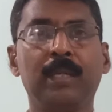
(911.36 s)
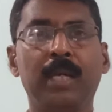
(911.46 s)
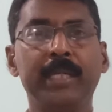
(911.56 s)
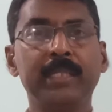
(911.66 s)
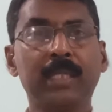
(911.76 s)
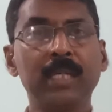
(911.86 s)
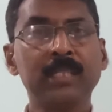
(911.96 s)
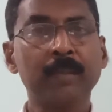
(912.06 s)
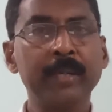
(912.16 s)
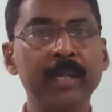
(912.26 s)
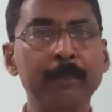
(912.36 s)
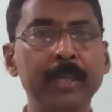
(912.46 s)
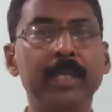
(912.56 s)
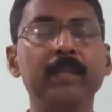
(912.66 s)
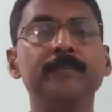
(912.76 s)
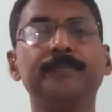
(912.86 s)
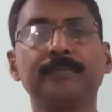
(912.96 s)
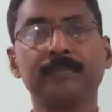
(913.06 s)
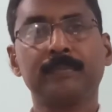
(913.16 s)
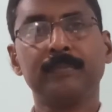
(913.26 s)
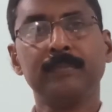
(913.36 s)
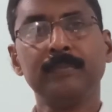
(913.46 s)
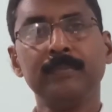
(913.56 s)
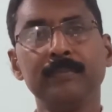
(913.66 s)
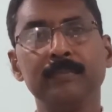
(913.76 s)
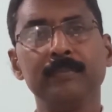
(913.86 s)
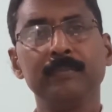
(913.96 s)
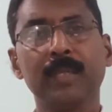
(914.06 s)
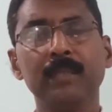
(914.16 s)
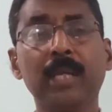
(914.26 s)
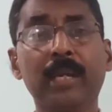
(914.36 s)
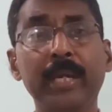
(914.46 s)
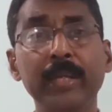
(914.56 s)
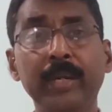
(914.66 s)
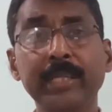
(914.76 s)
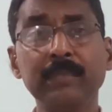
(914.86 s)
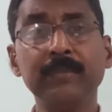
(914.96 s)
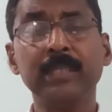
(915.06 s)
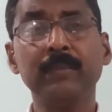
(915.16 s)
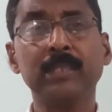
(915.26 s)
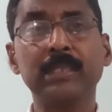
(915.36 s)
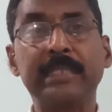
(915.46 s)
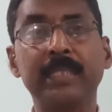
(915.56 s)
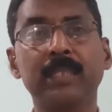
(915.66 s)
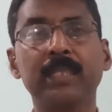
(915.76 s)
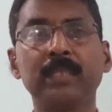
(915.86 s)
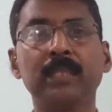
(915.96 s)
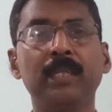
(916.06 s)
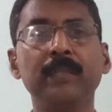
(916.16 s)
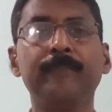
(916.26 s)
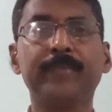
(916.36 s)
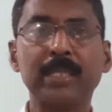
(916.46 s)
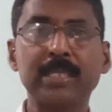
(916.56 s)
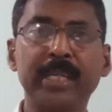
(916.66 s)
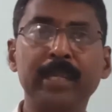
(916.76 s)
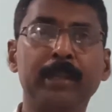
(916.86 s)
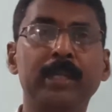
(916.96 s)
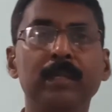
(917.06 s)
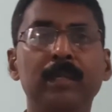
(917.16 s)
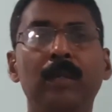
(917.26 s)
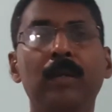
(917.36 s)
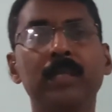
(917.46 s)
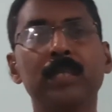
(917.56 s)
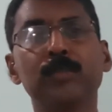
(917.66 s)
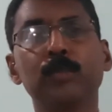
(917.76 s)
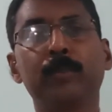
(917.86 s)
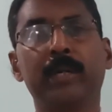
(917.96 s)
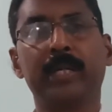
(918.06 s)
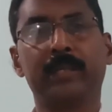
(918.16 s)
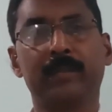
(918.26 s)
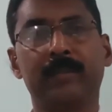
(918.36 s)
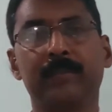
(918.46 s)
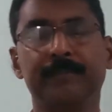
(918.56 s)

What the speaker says: And in the culture medium B, the radioactivity was detected in the sediment, not in the supernatant.